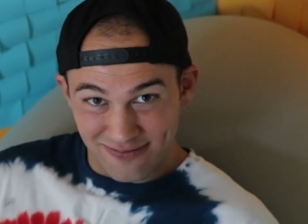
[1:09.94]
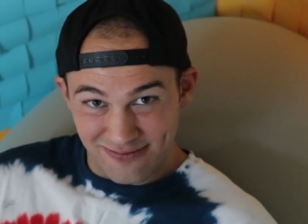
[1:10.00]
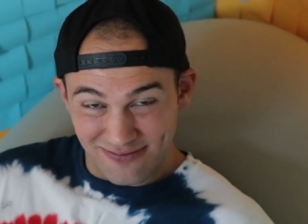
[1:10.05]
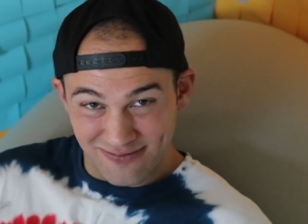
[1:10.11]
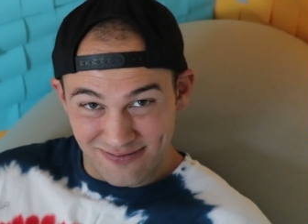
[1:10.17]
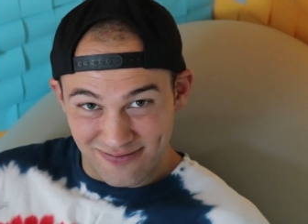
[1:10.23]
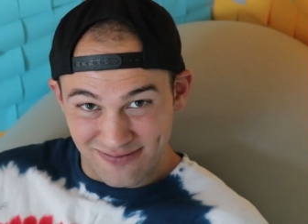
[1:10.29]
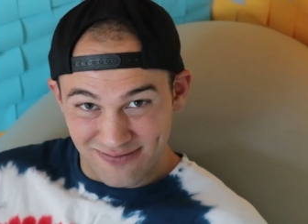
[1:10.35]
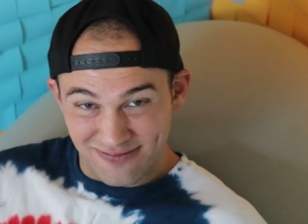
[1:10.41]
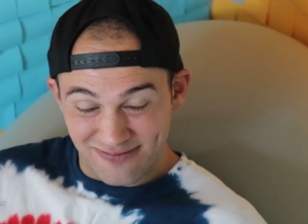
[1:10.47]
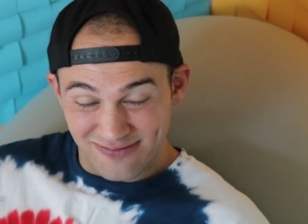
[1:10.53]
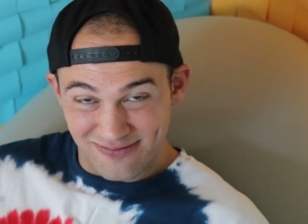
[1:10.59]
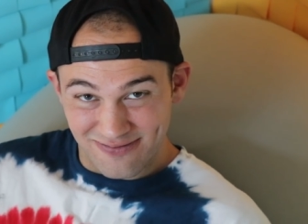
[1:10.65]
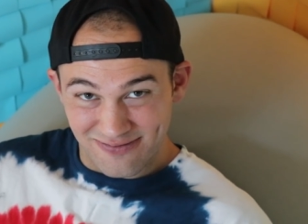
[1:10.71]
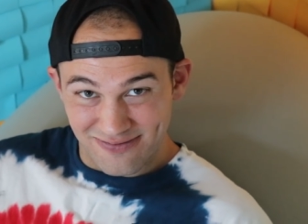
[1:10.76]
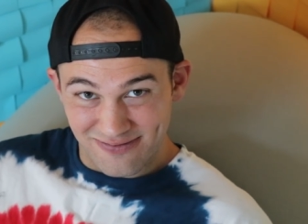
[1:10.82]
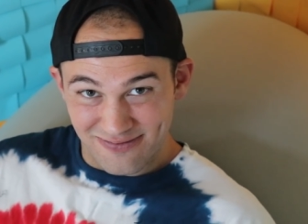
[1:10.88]
you're picking out a
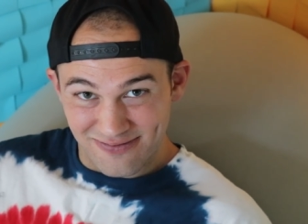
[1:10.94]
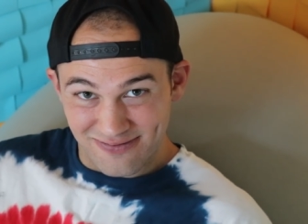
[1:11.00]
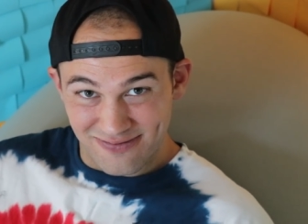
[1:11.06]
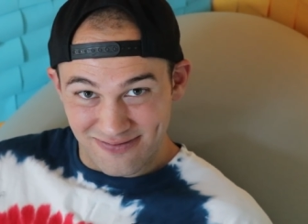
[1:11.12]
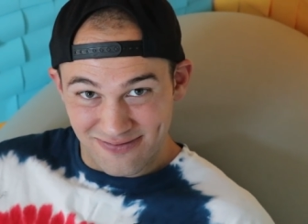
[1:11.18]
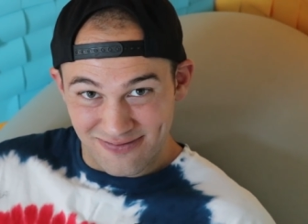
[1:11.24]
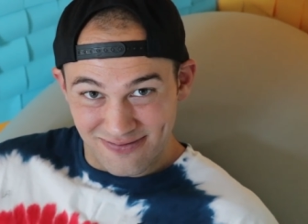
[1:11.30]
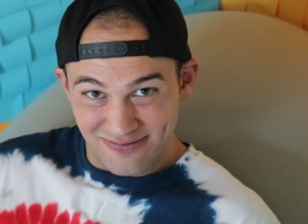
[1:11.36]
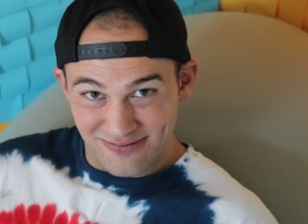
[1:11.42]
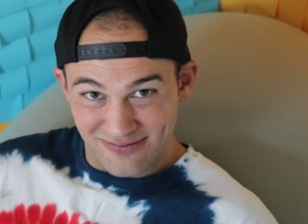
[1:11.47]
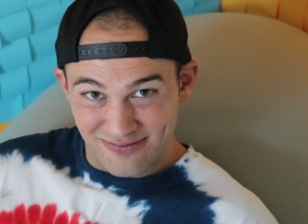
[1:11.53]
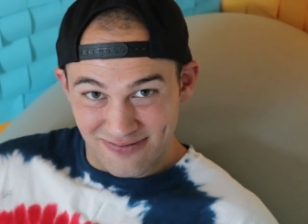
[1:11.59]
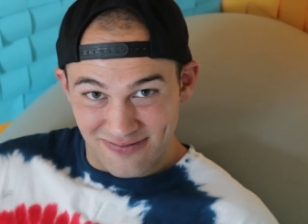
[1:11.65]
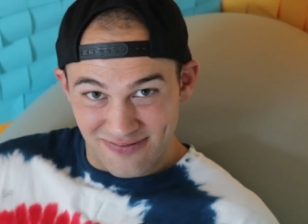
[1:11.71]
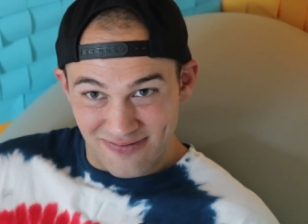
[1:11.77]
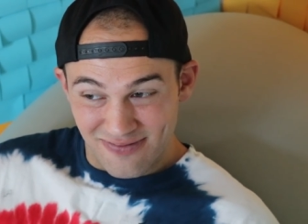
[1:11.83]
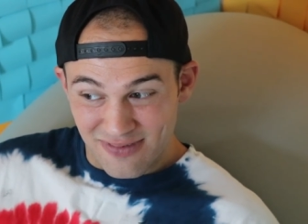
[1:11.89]
swimsuit for me? What do you
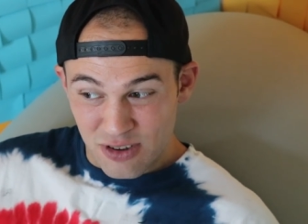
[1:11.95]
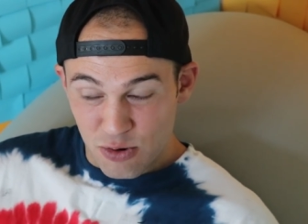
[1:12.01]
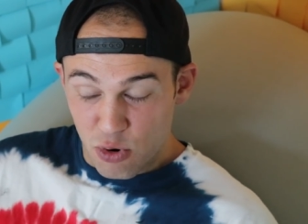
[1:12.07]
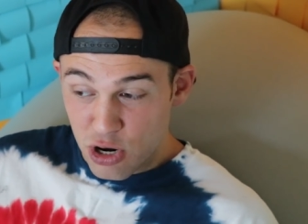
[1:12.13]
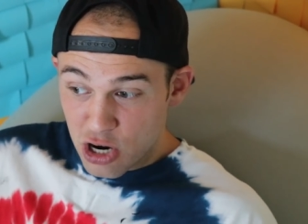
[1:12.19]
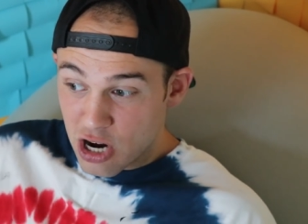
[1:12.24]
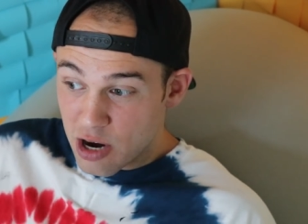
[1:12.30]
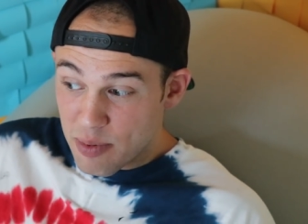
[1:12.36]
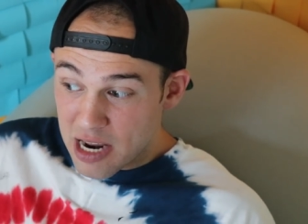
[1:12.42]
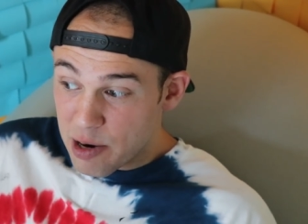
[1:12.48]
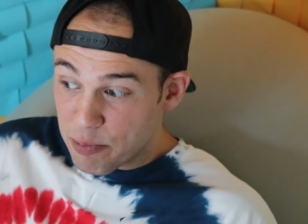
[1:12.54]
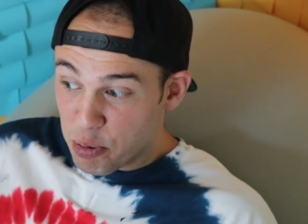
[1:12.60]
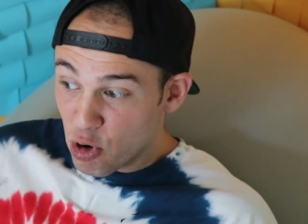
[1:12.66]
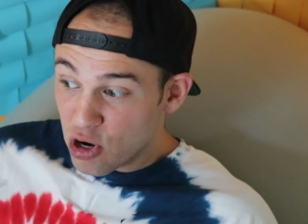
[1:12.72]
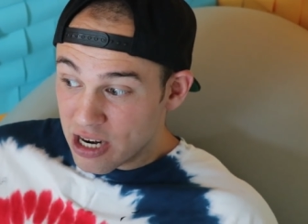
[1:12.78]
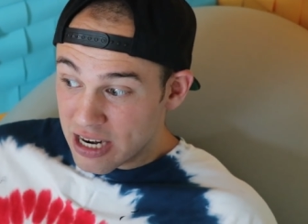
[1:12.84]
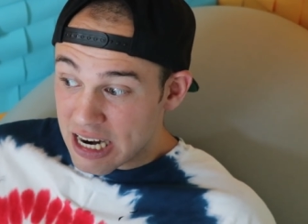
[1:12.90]
mean? Well, you're gonna be in a
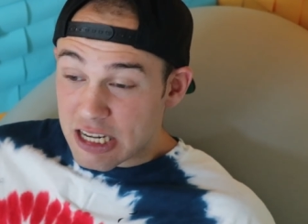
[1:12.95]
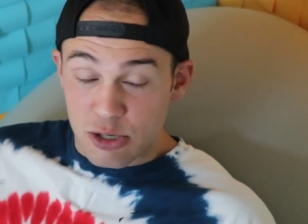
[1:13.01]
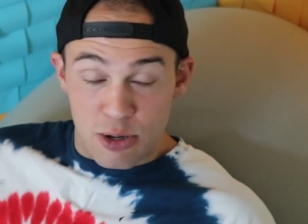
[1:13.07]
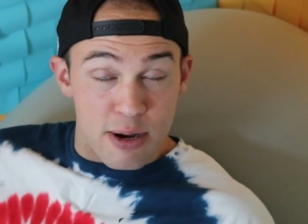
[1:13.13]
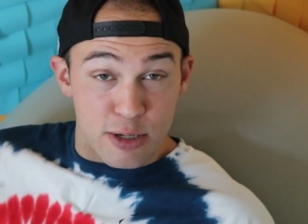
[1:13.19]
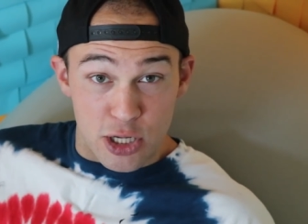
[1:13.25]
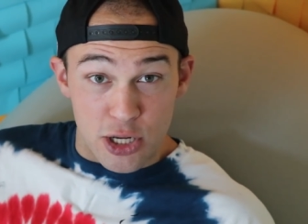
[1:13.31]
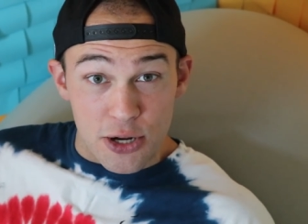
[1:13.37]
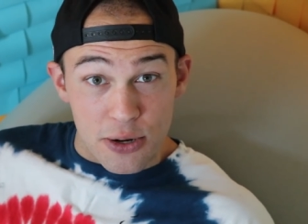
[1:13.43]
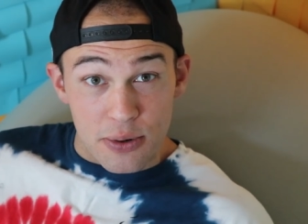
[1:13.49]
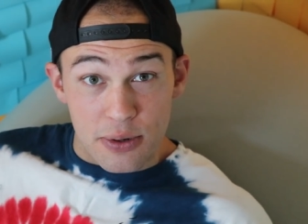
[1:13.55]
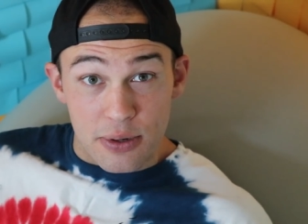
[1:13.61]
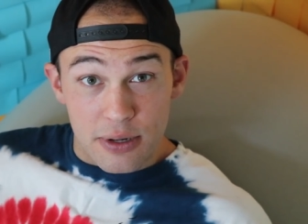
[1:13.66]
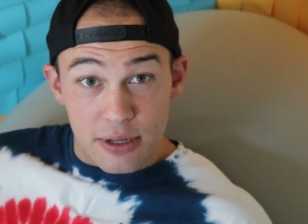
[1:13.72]
pool, you need a swimsuit.